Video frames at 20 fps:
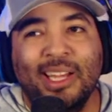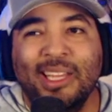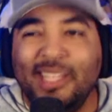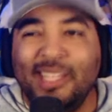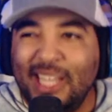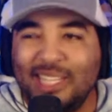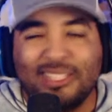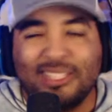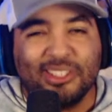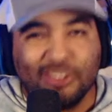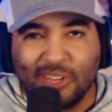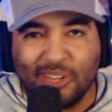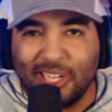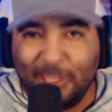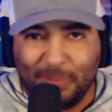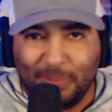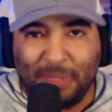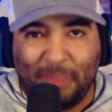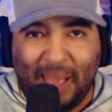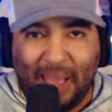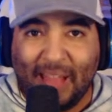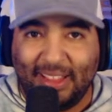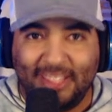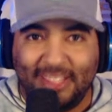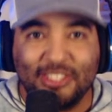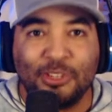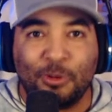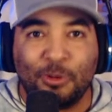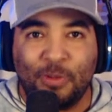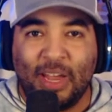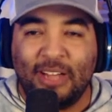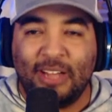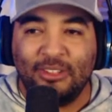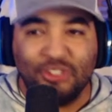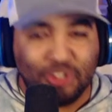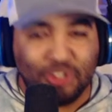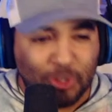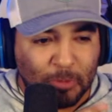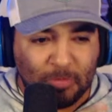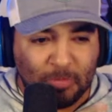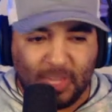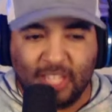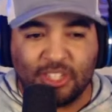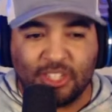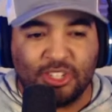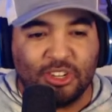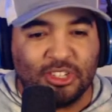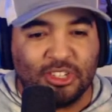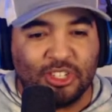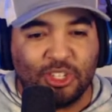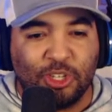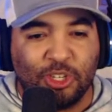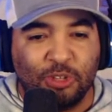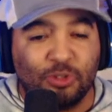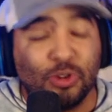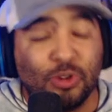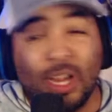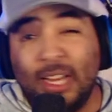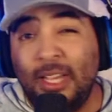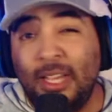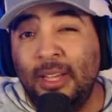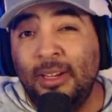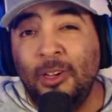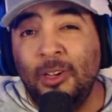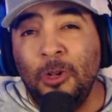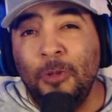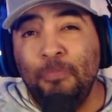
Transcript: Yes, there are gonna be pallets around, so make sure to try to